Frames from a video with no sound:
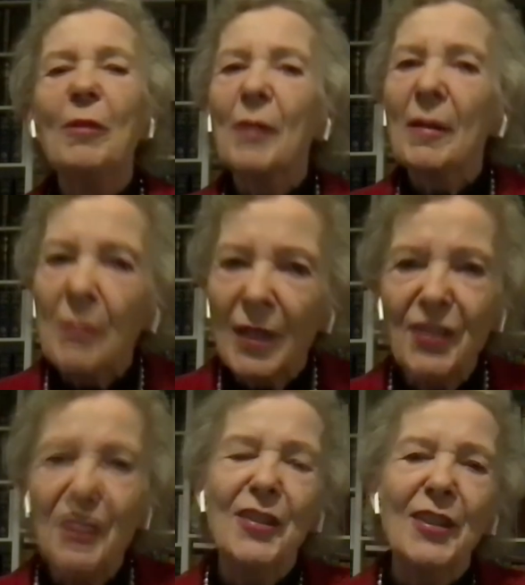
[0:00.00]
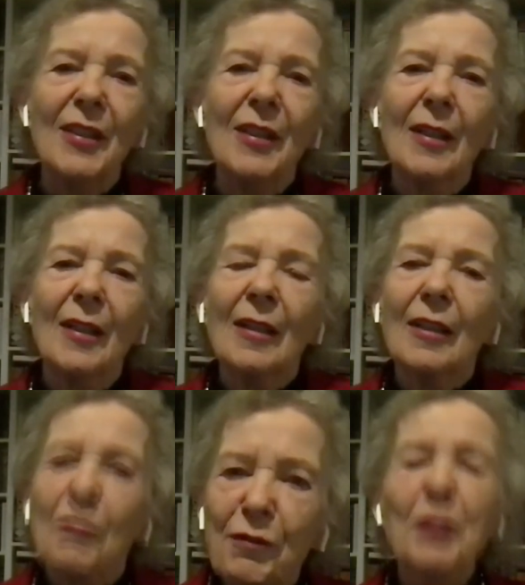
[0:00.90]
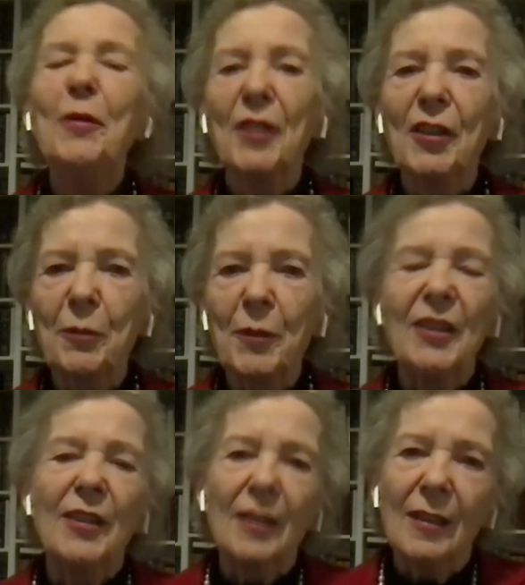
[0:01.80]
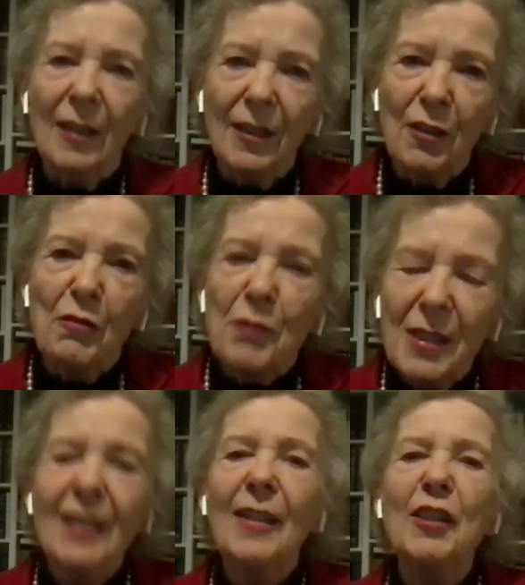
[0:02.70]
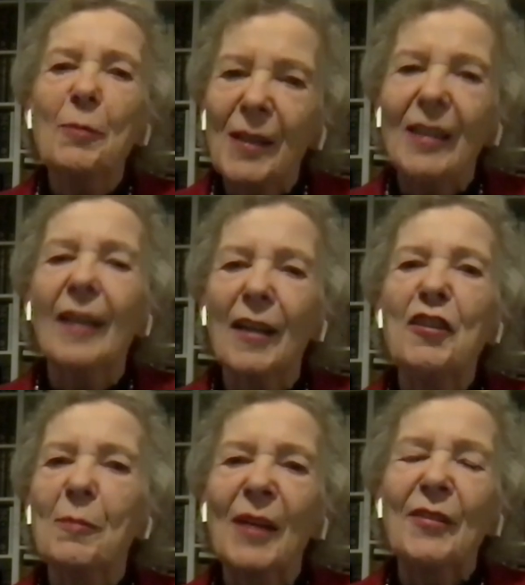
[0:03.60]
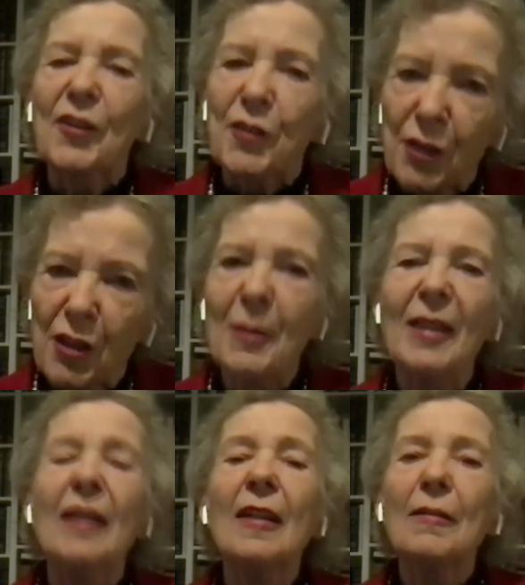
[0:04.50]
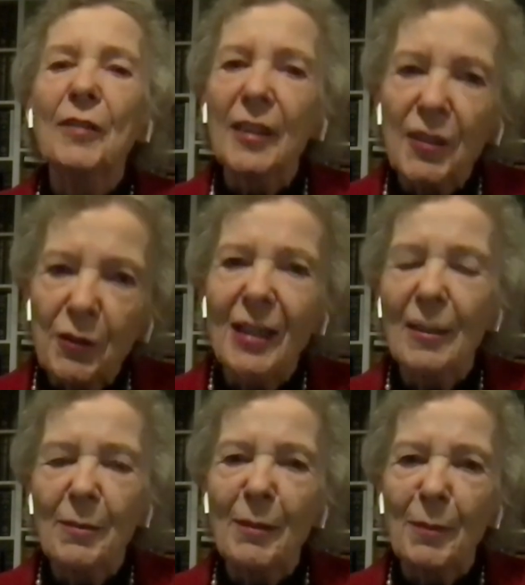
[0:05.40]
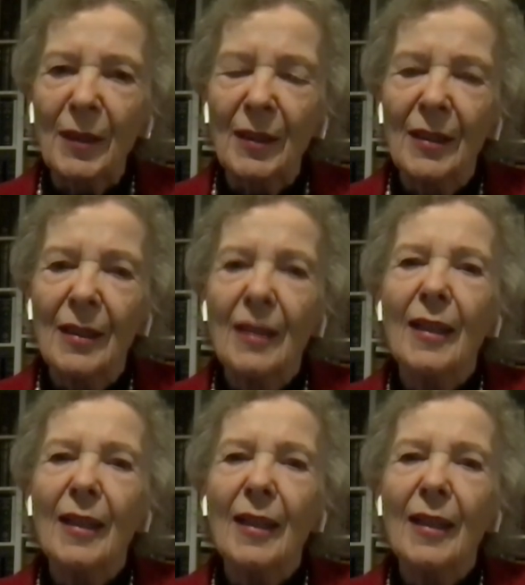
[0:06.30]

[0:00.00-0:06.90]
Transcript: But we mustn't confuse it with, you know, really speaking out about the trauma for the Israeli people.